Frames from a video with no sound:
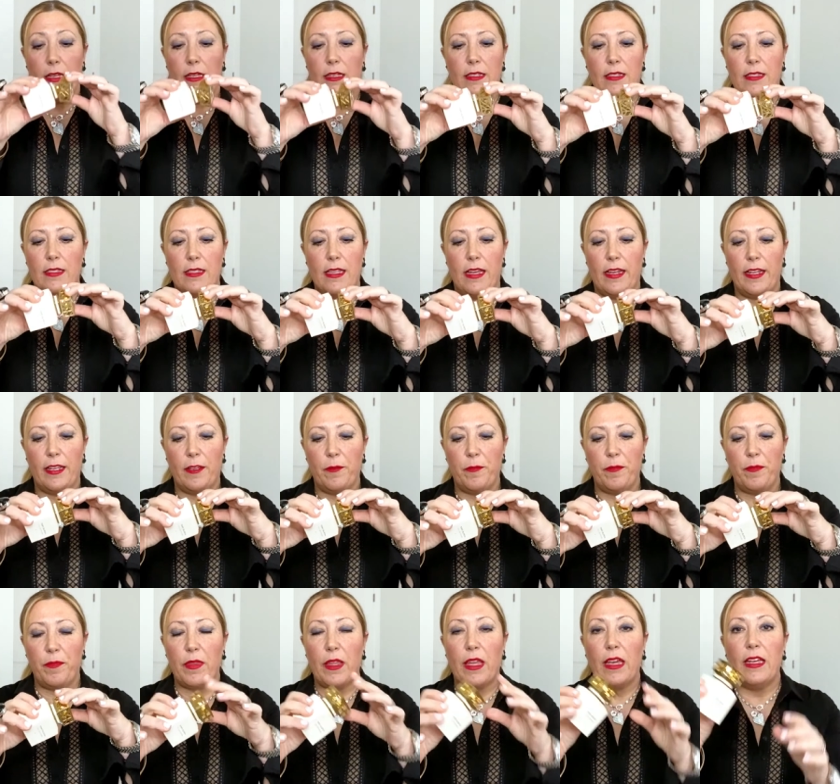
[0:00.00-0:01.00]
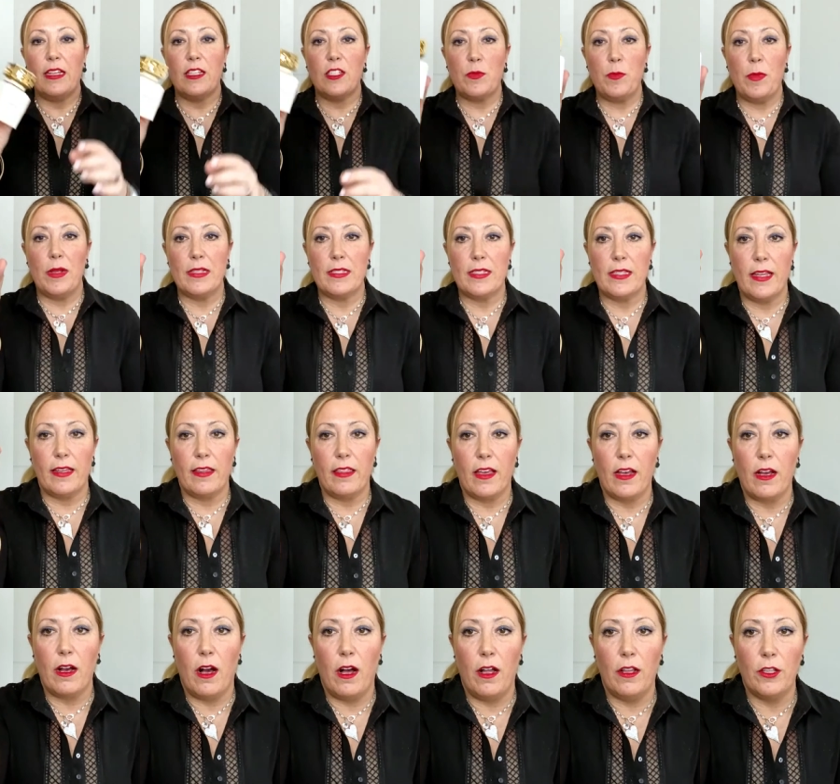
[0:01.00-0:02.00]
Stunning. It smells like the
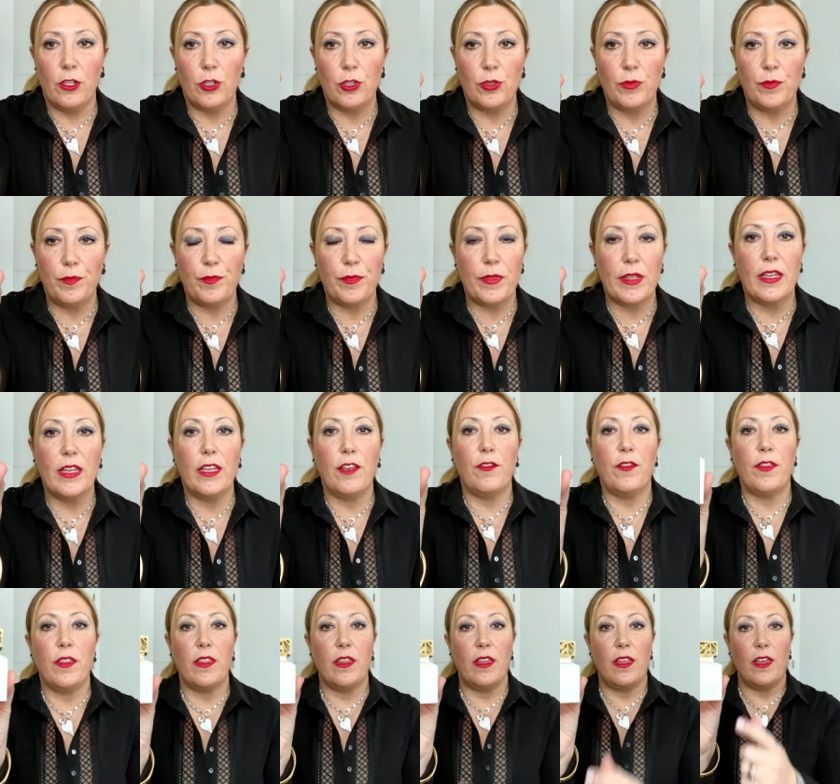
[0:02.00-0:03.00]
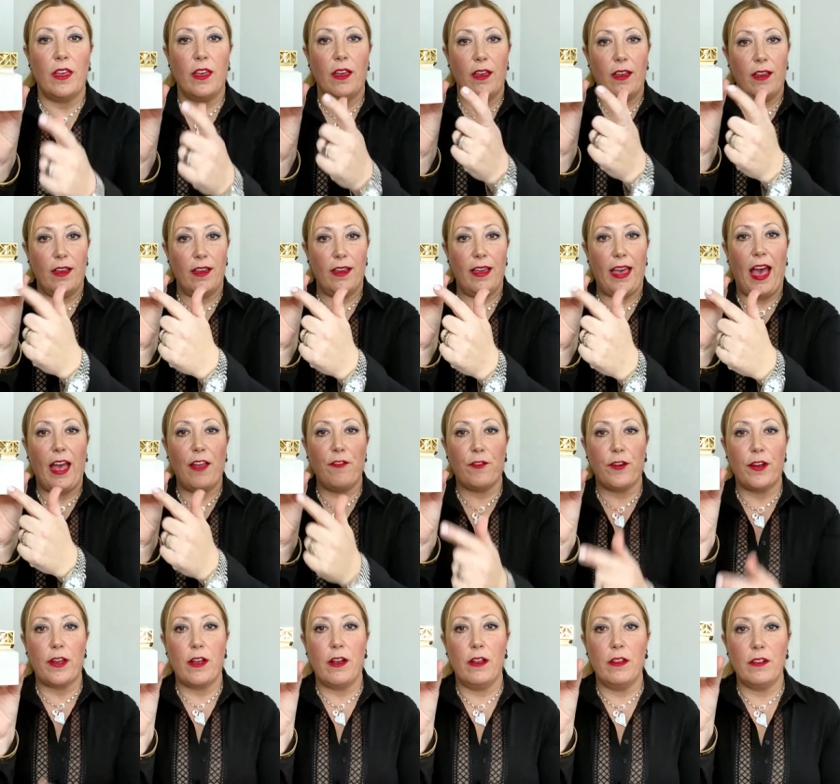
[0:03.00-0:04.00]
color. If the
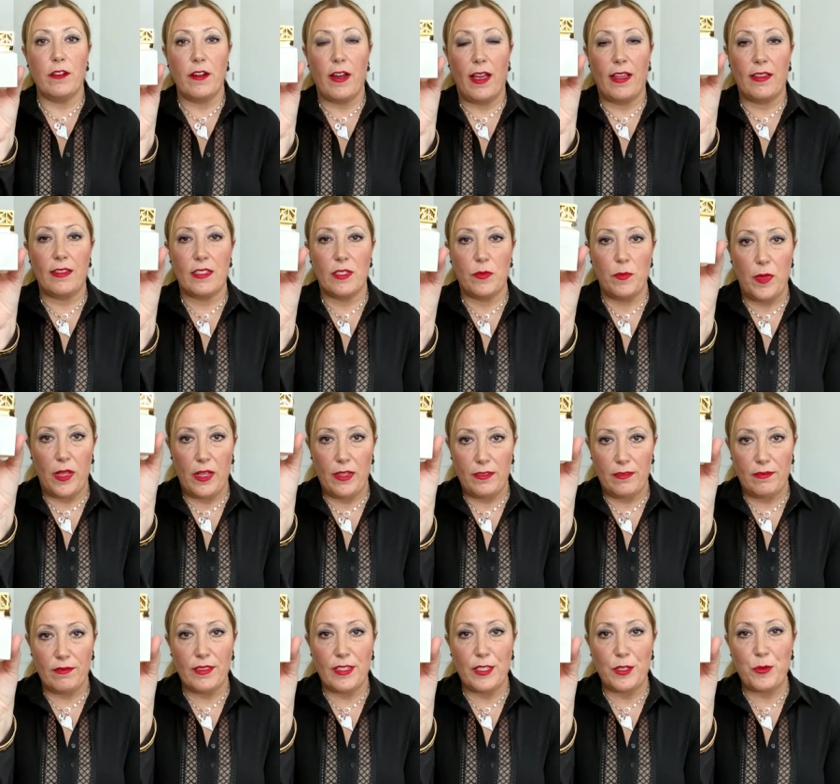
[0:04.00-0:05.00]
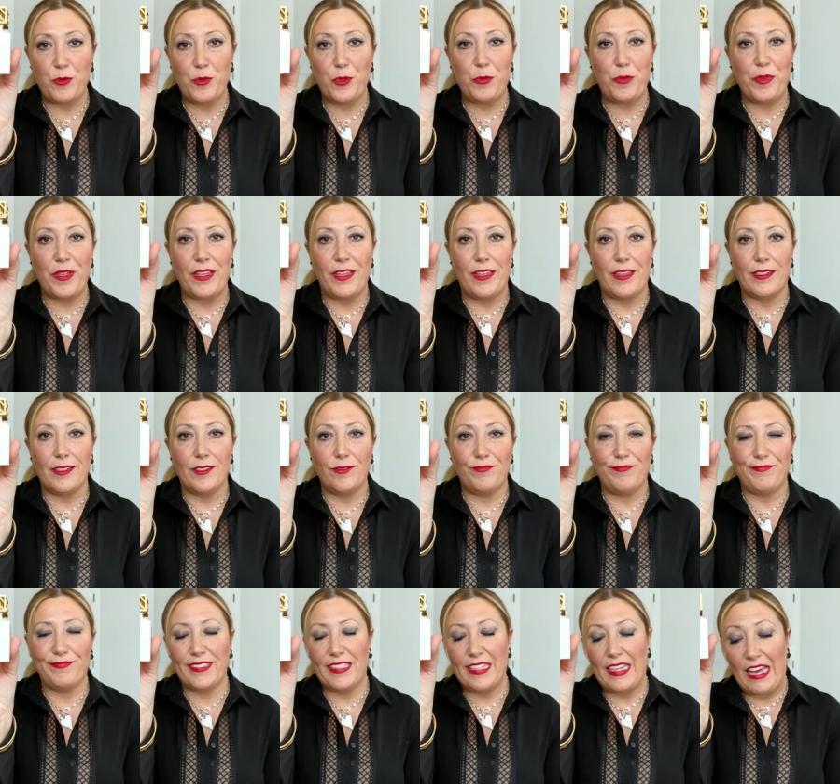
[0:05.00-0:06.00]
ivory color had a smell, this would be it
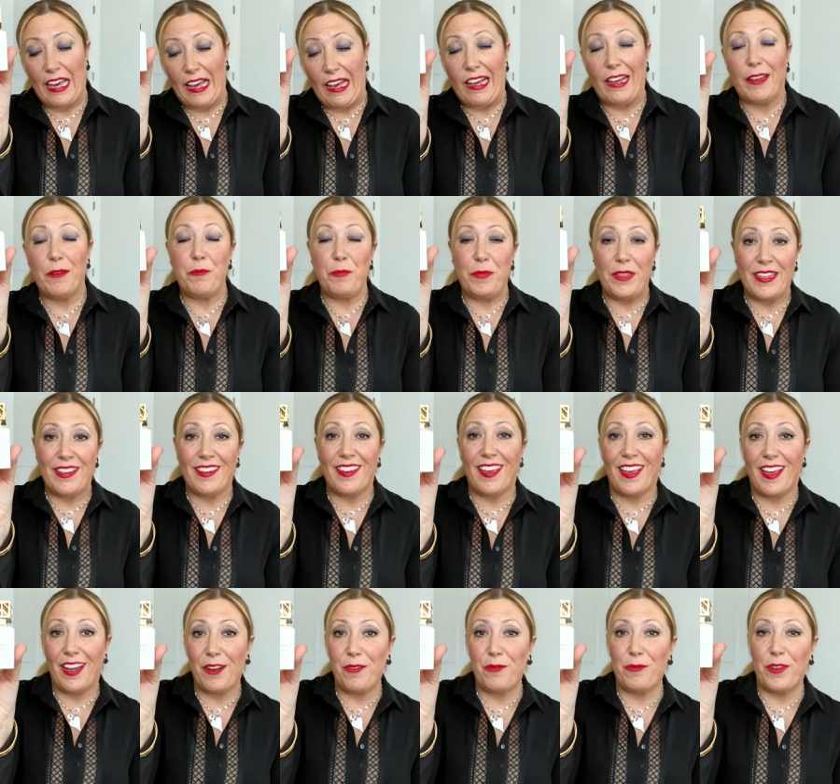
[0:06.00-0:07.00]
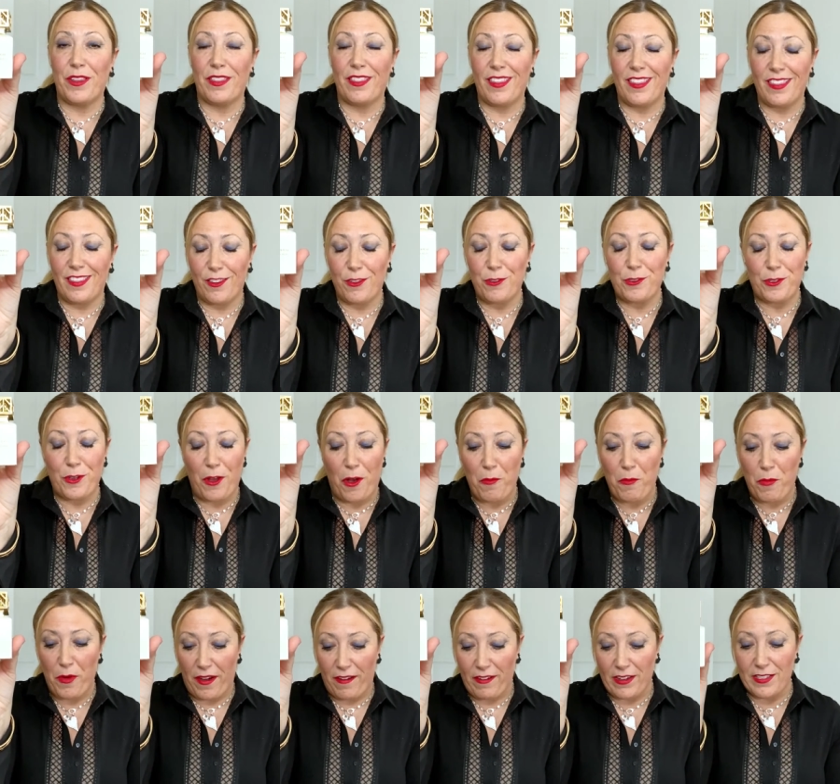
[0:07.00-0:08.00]
yeah me again with those
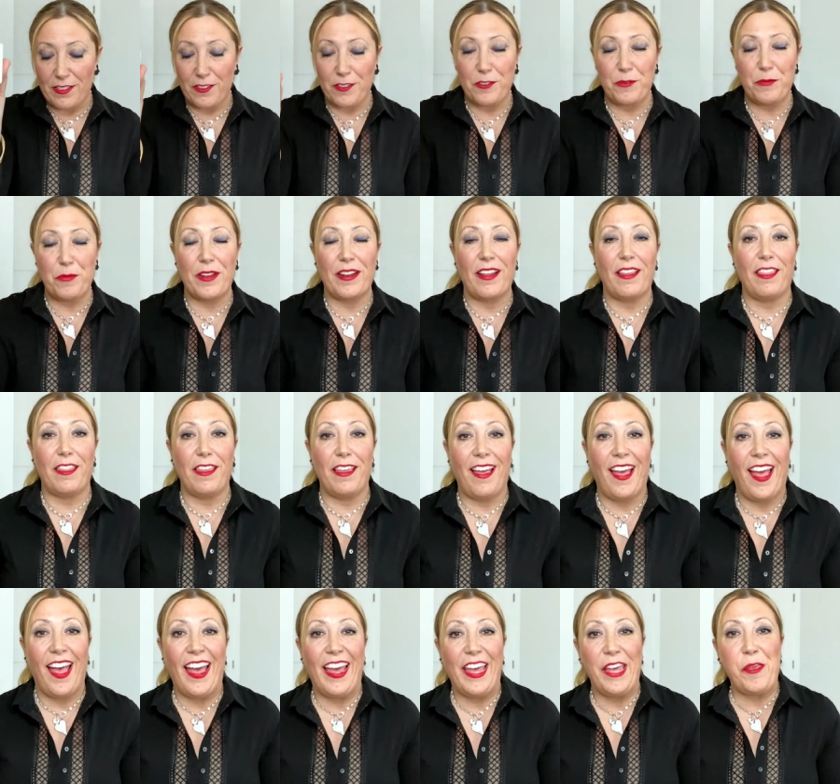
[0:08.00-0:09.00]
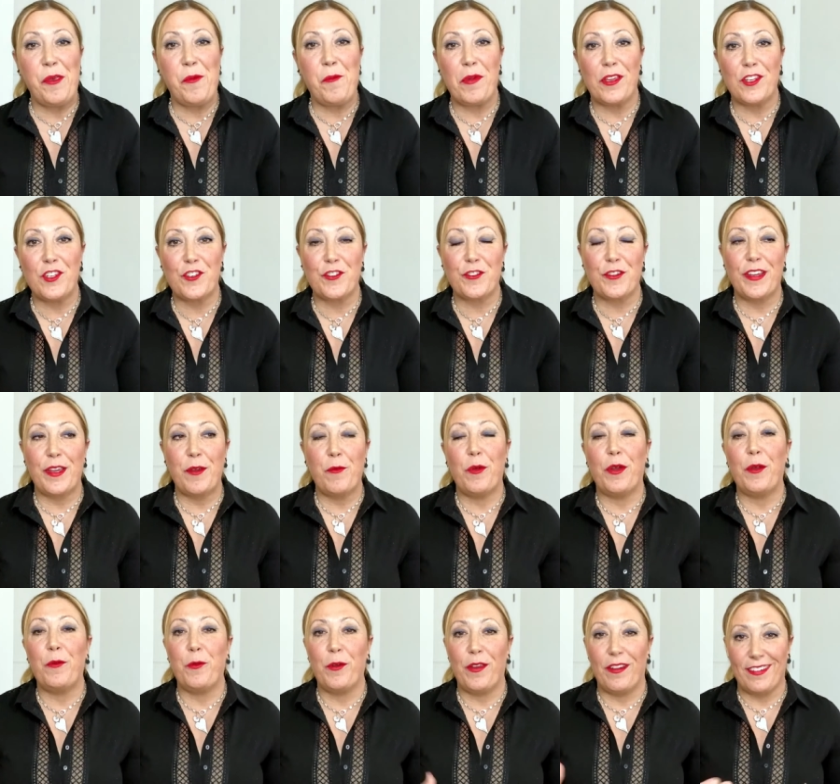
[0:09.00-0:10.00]
comparisons but i think imagery
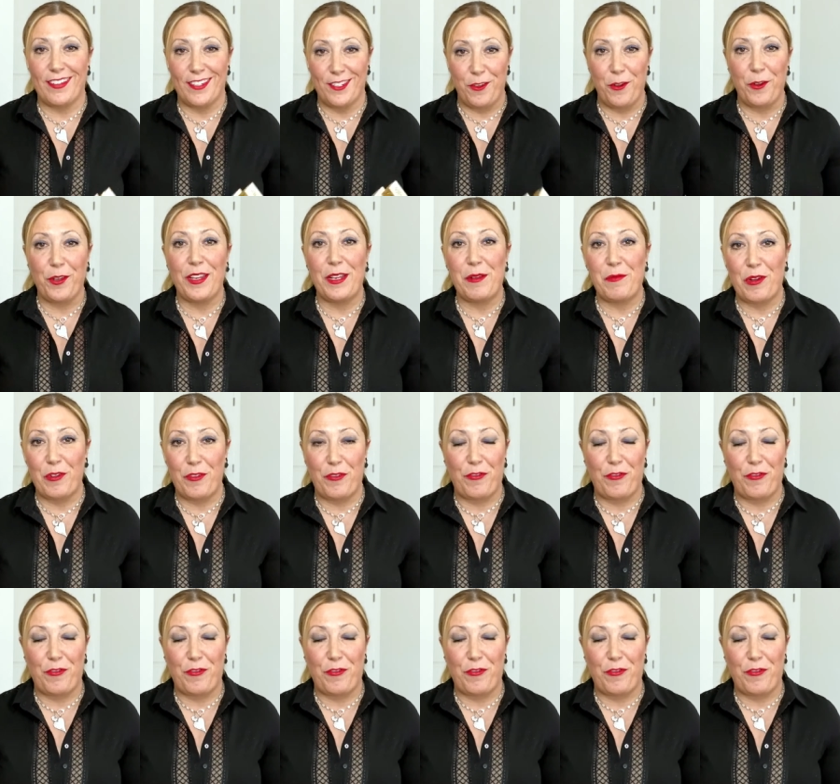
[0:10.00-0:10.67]
when we are talking about